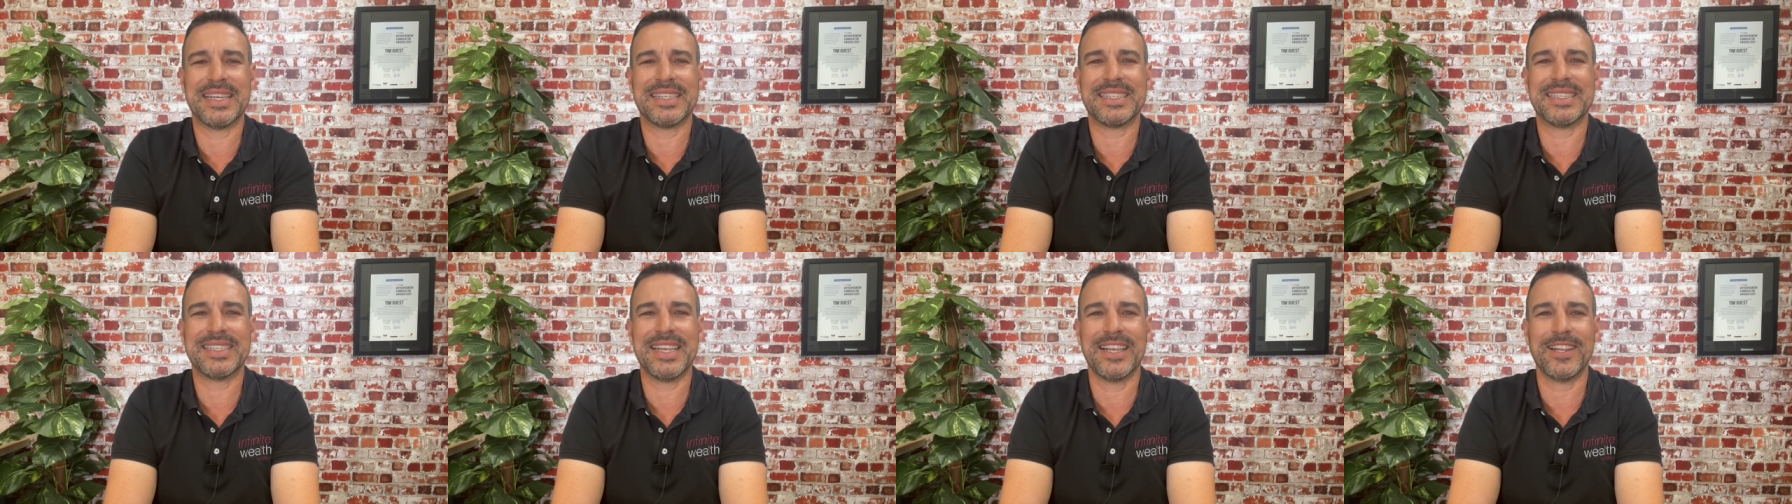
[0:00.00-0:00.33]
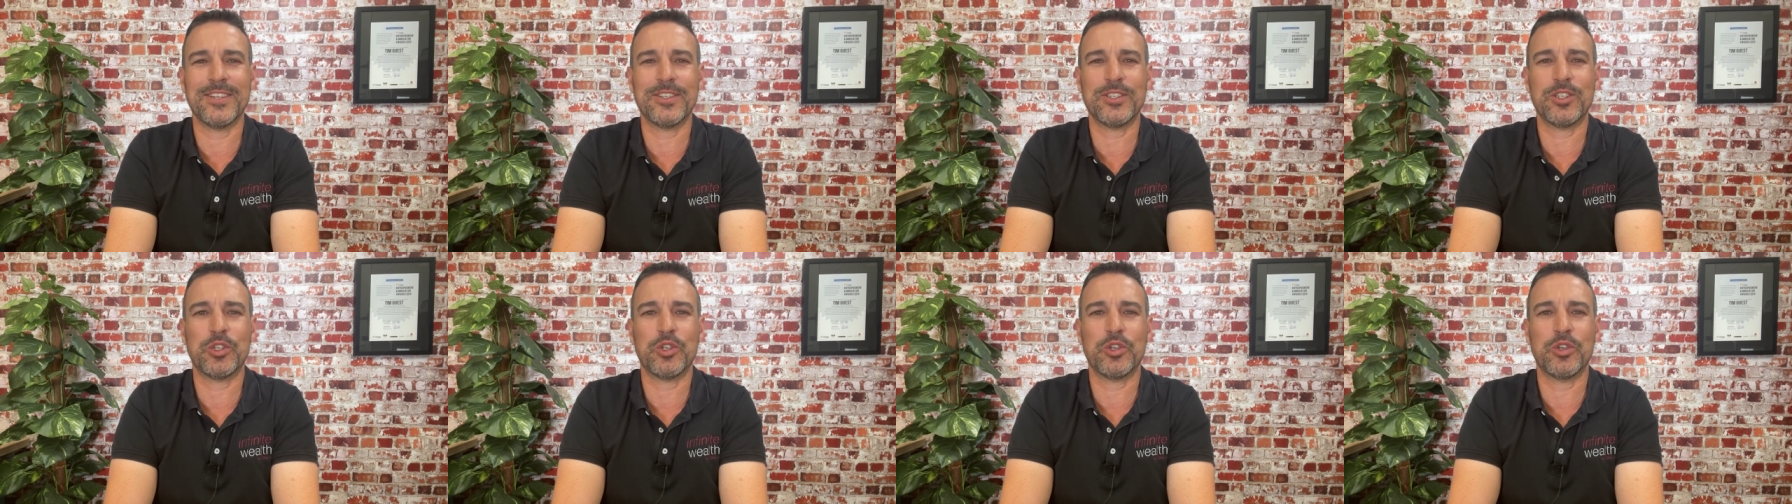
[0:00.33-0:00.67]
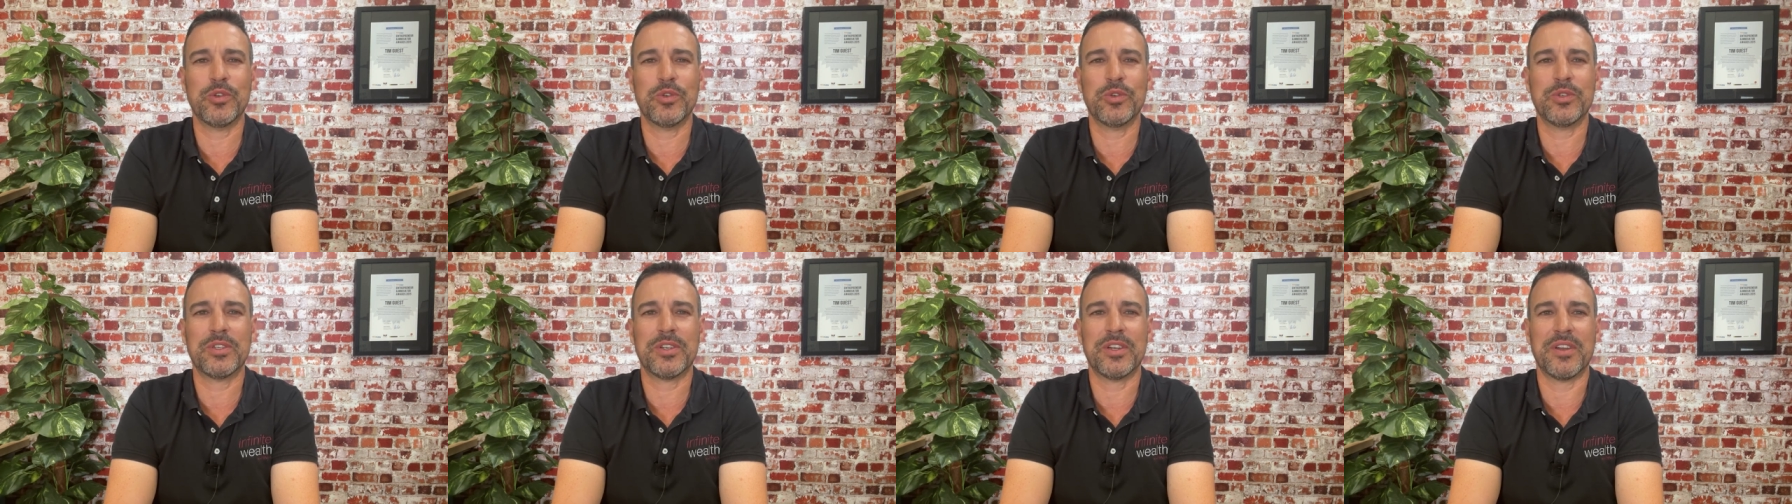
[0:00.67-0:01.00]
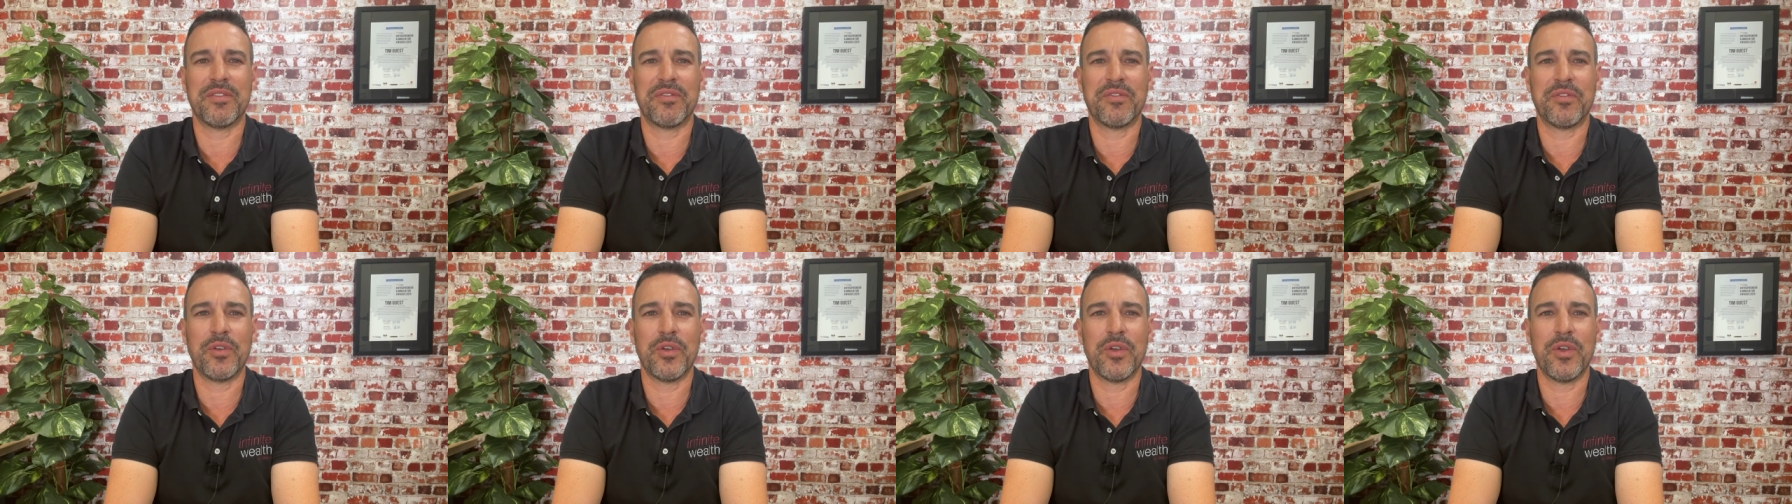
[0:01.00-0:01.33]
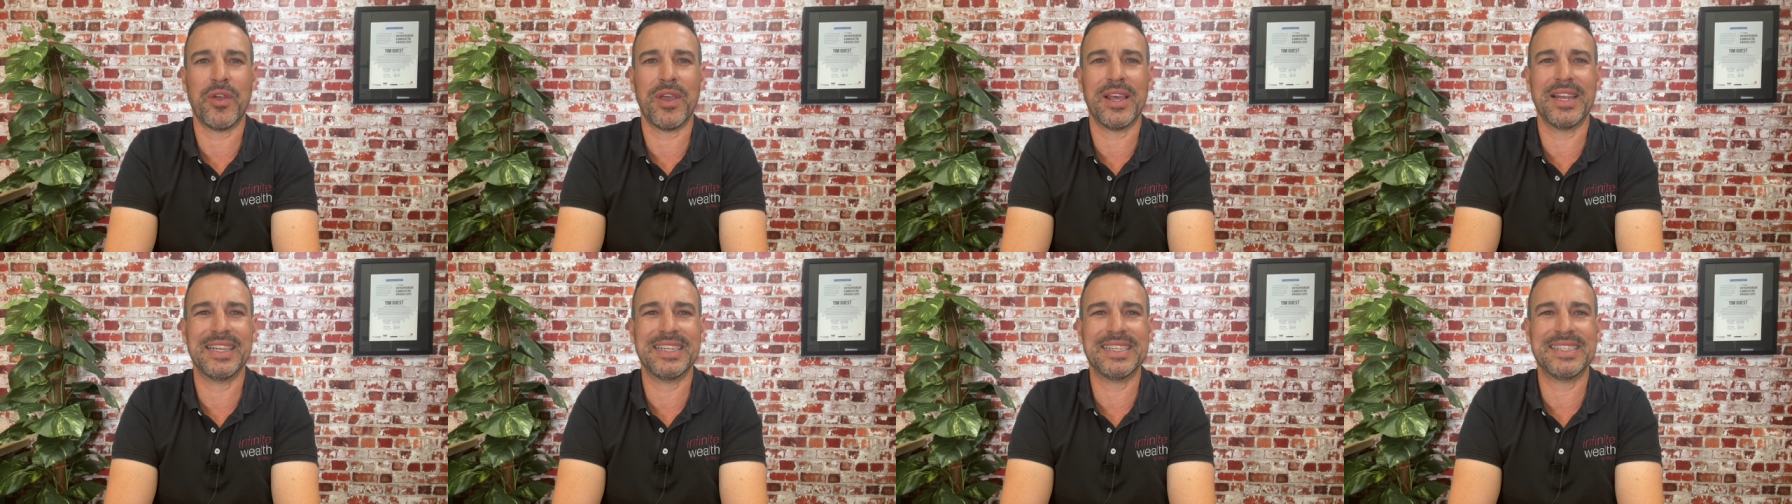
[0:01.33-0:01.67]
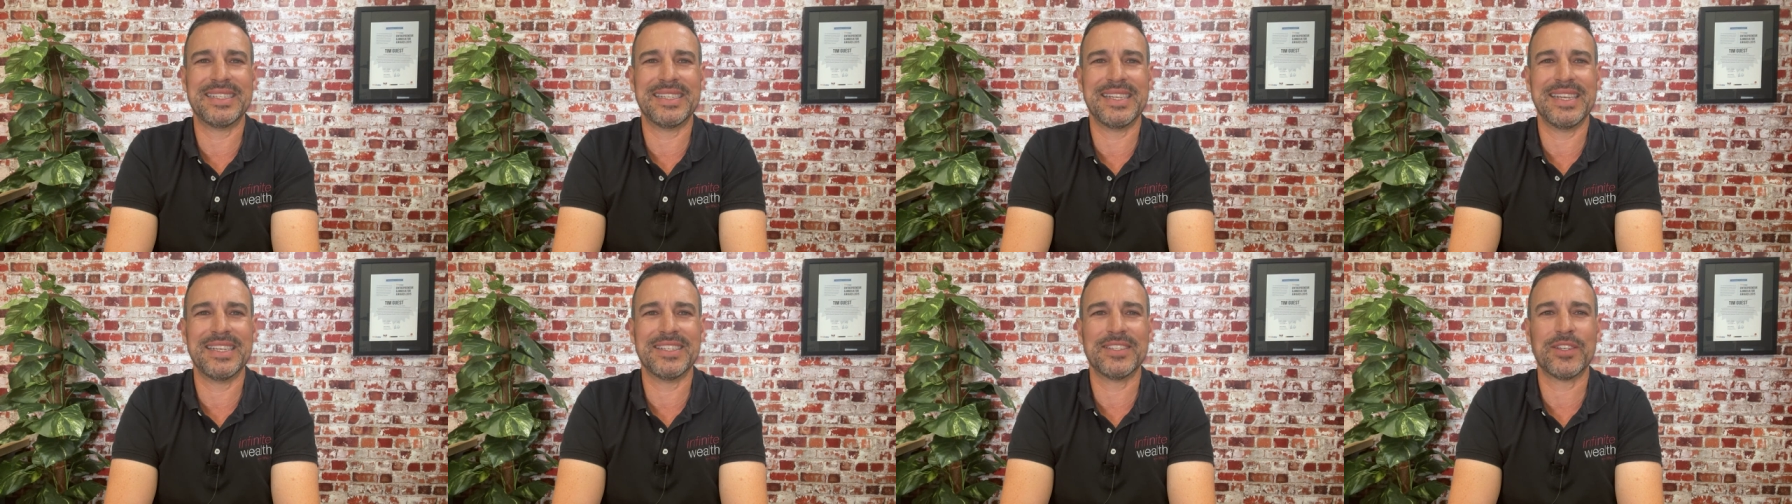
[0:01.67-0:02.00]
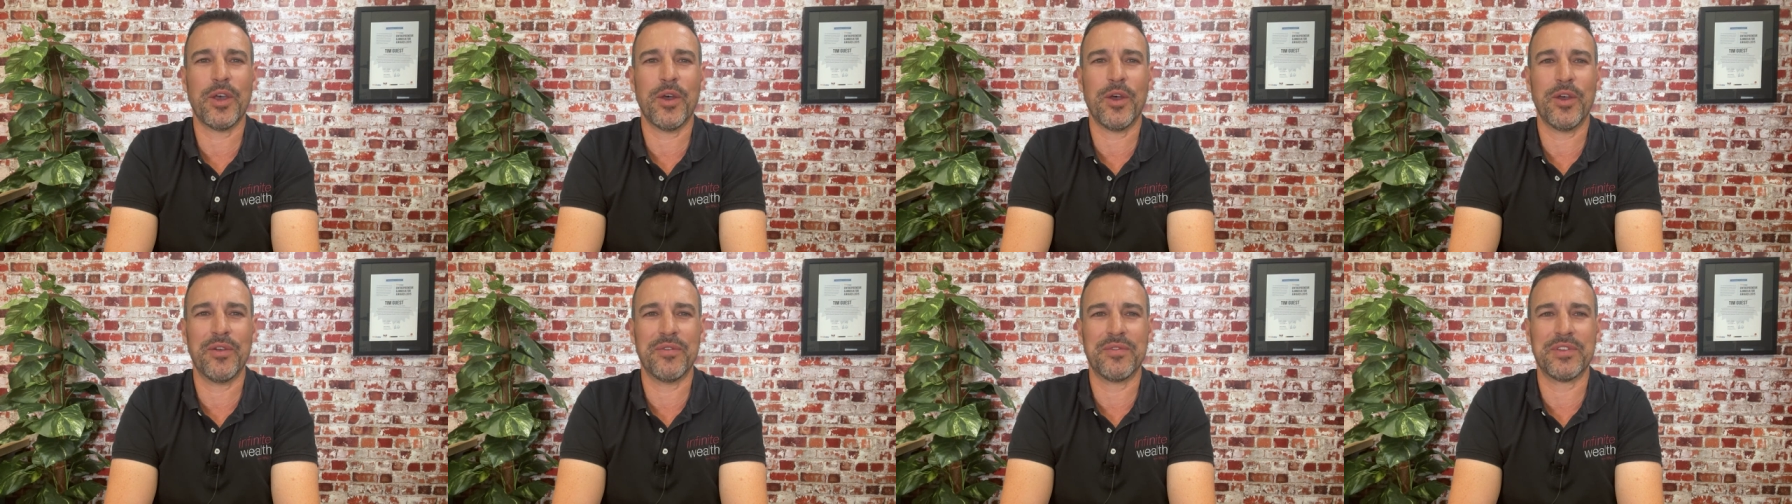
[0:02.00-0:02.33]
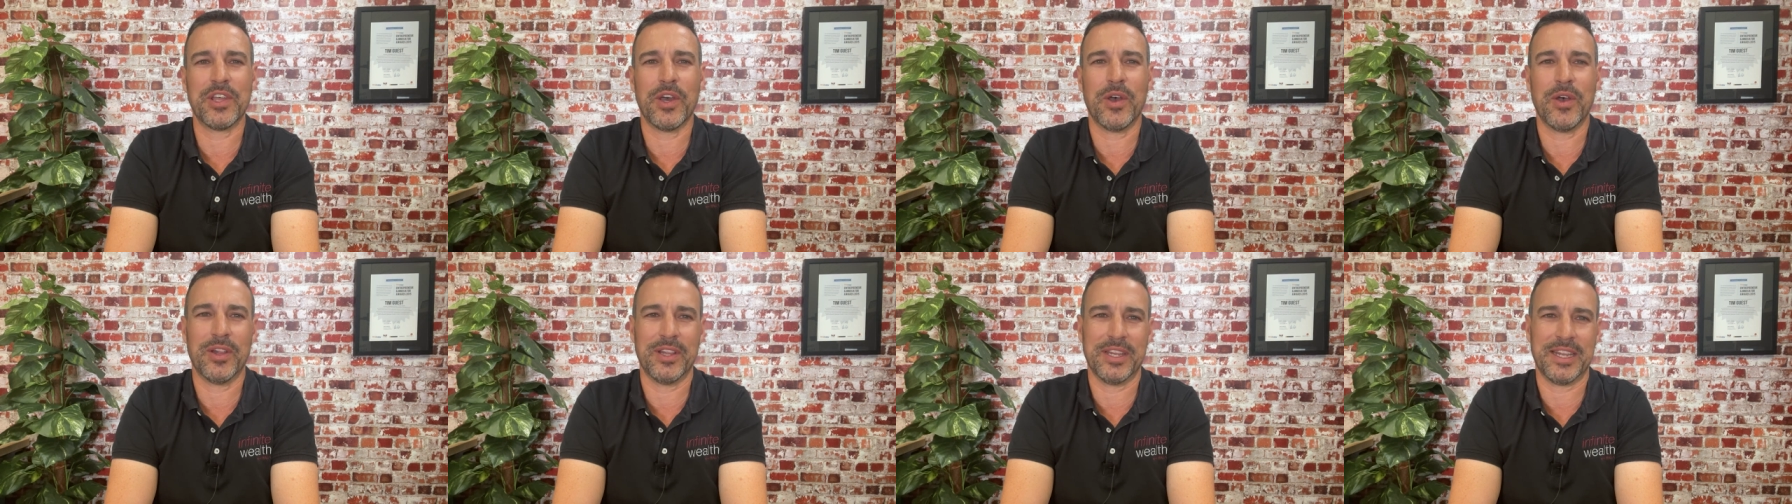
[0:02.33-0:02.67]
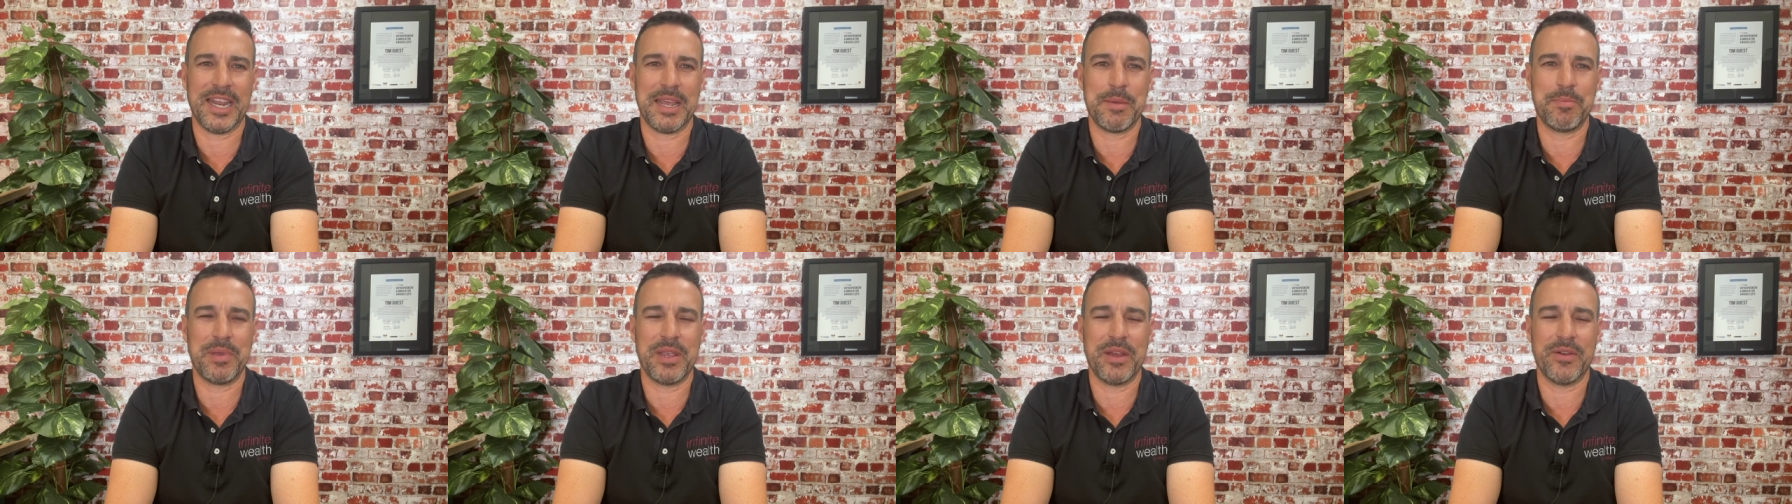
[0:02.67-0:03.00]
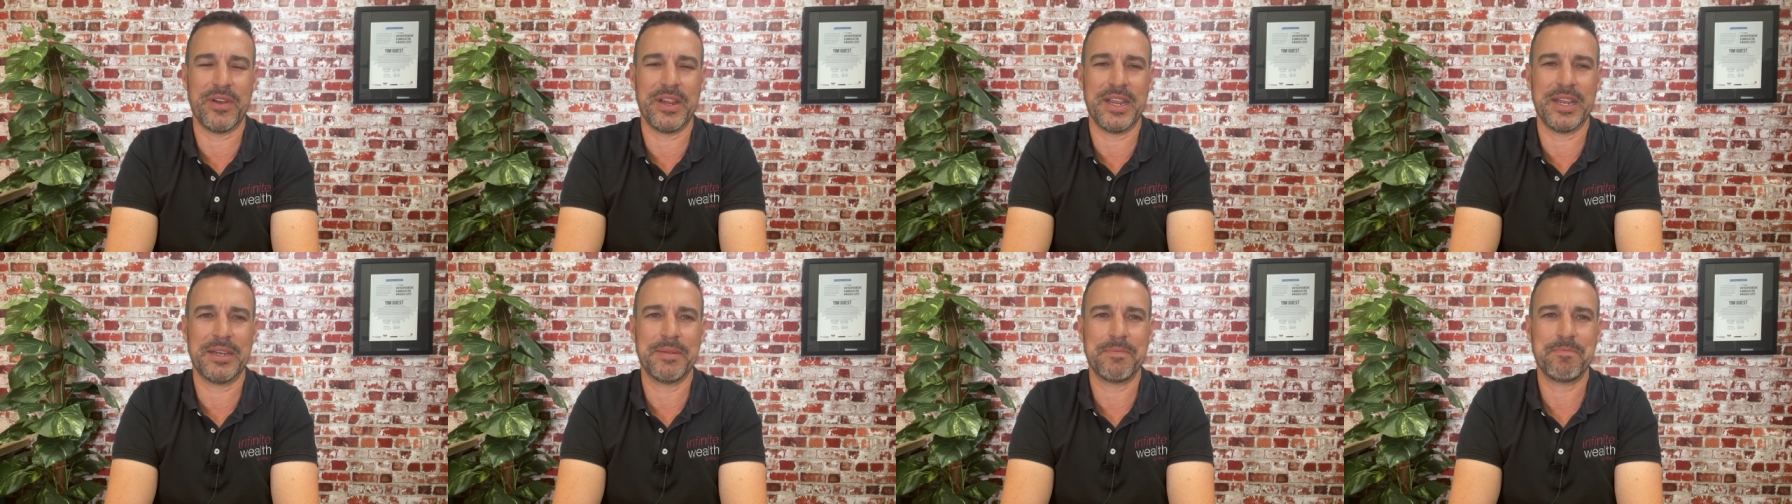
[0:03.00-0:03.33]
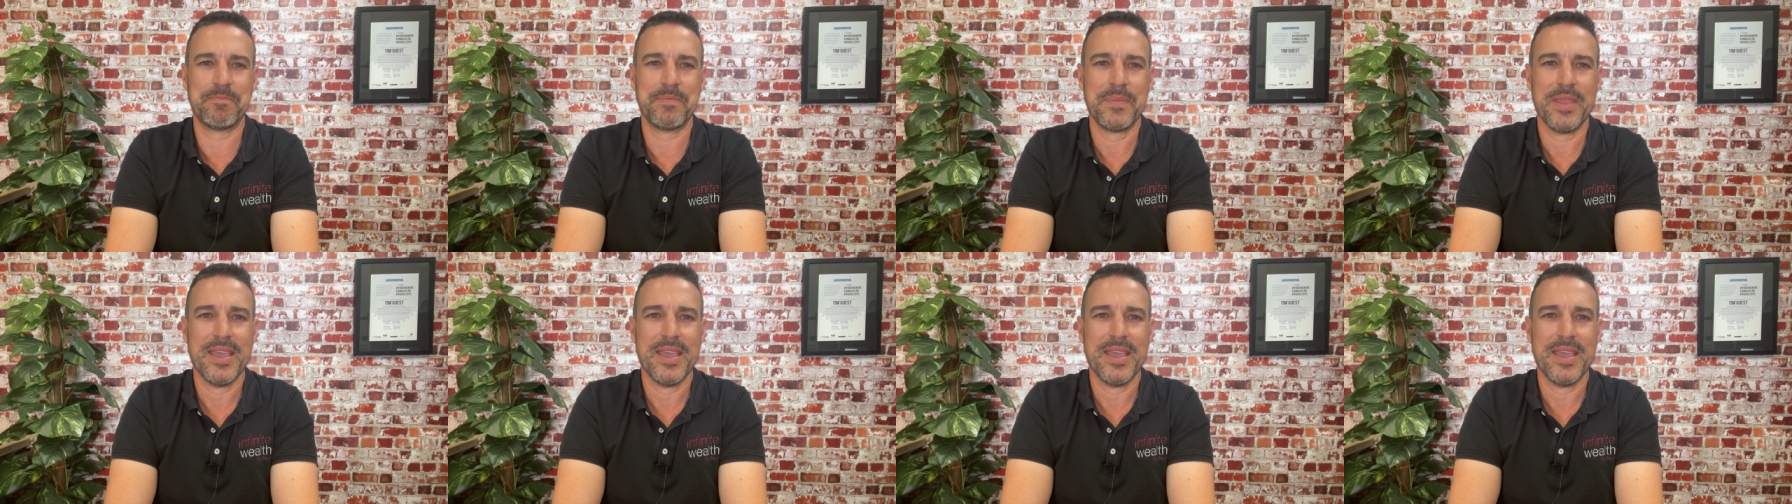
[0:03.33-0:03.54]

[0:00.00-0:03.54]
as sellers choose to defer listings over the holiday period."